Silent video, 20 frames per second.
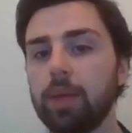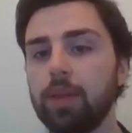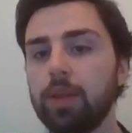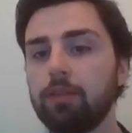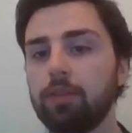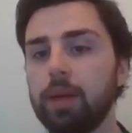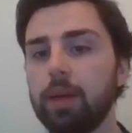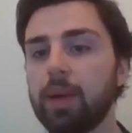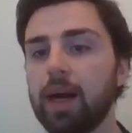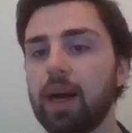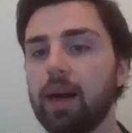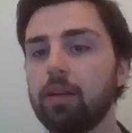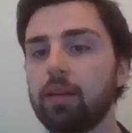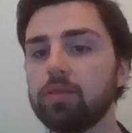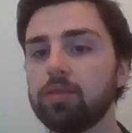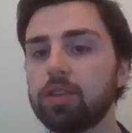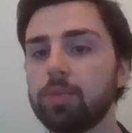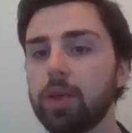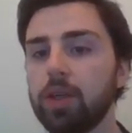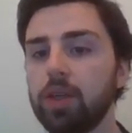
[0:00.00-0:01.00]
be
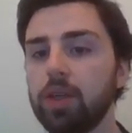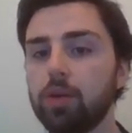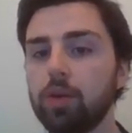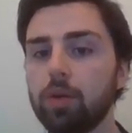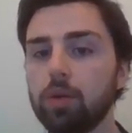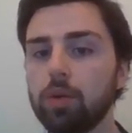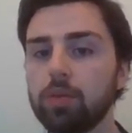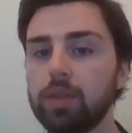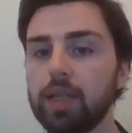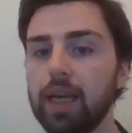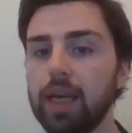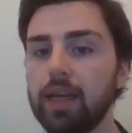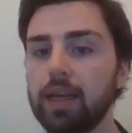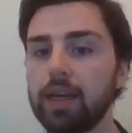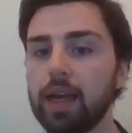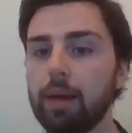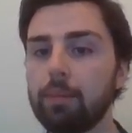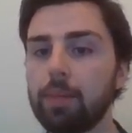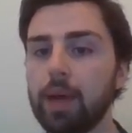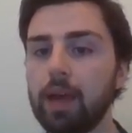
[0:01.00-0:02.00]
£3, but your daily
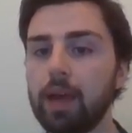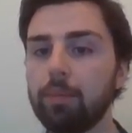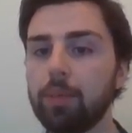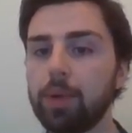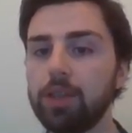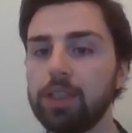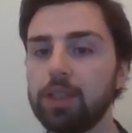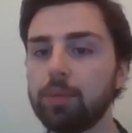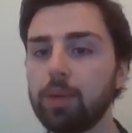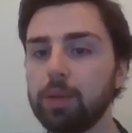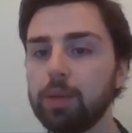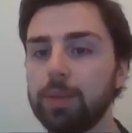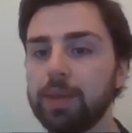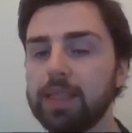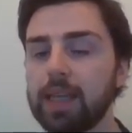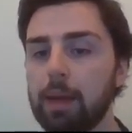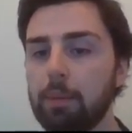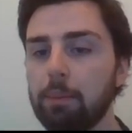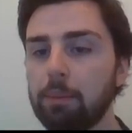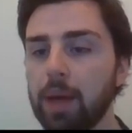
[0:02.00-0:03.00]
campaign budget might be
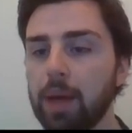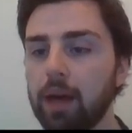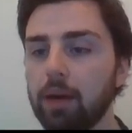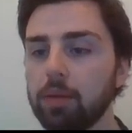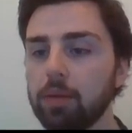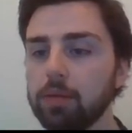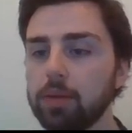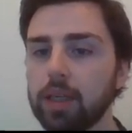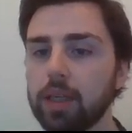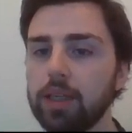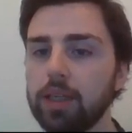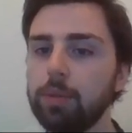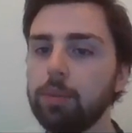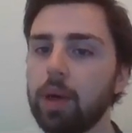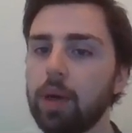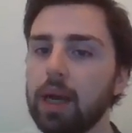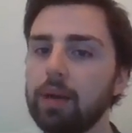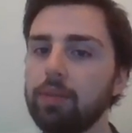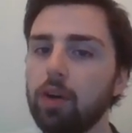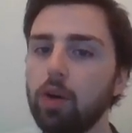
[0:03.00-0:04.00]
£10, and you
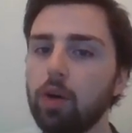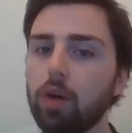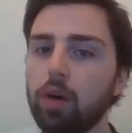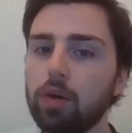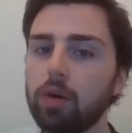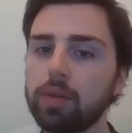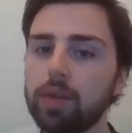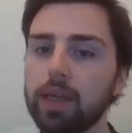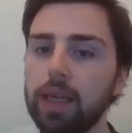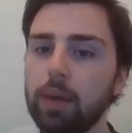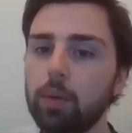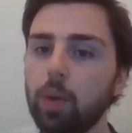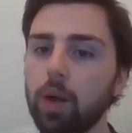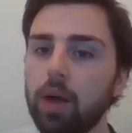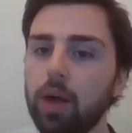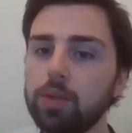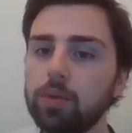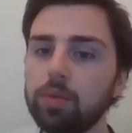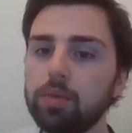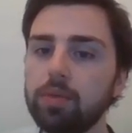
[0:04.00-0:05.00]
might have a lot of
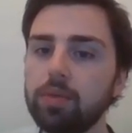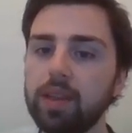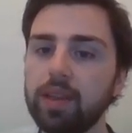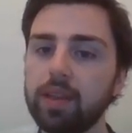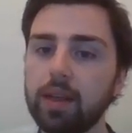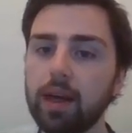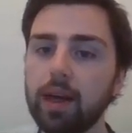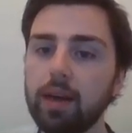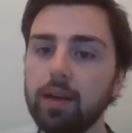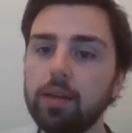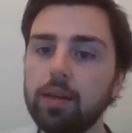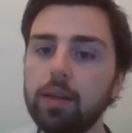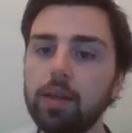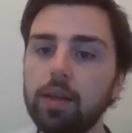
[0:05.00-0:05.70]
keywords within that.